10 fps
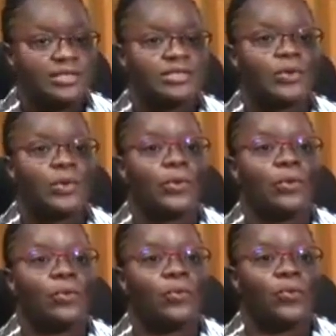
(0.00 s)

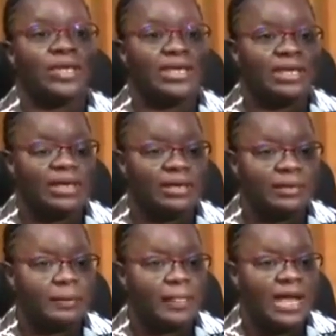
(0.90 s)
So
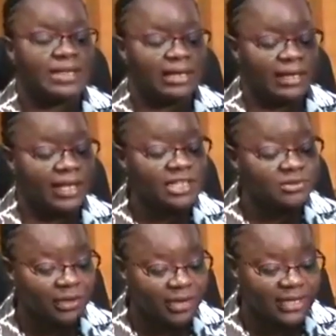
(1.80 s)
a
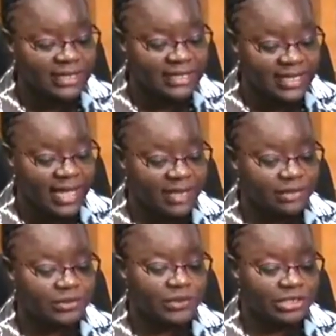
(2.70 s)
caseworker is
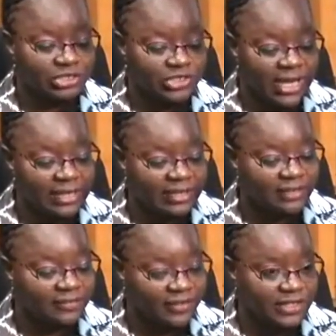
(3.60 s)
assigned to each child
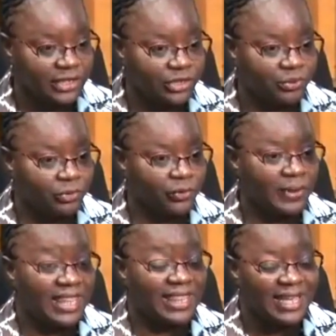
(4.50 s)
in the foster care
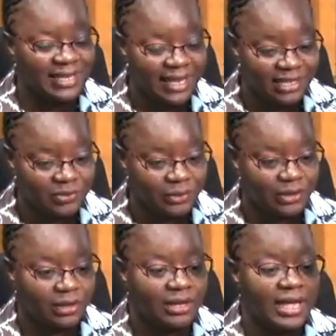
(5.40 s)
program. That
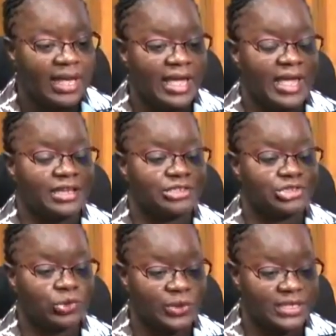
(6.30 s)
caseworker
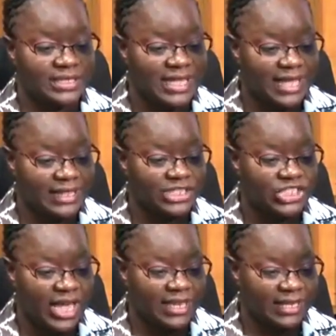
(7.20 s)
ensures that the
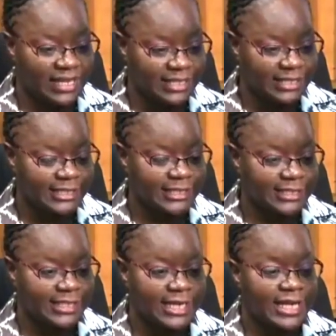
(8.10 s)
child
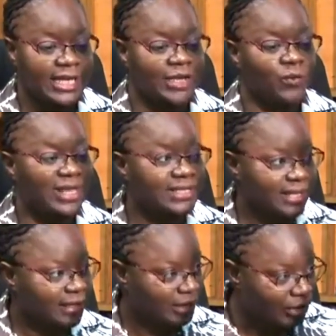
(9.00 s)
is well
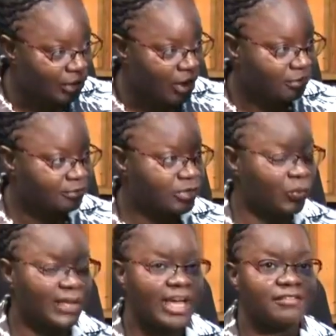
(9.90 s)
taken care of.
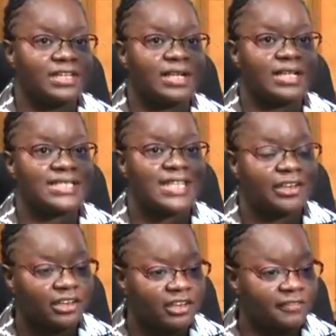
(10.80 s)
So we have a
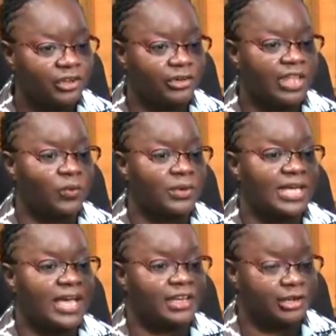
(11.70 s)
standard of care that
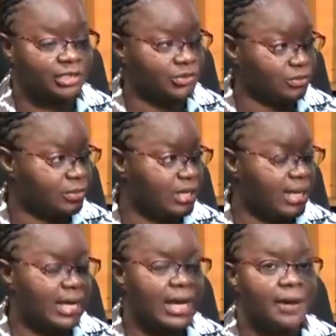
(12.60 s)
we adhere to
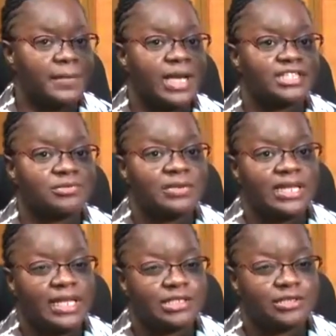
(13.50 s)
as it
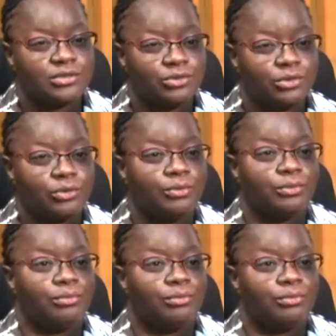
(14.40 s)
relates to,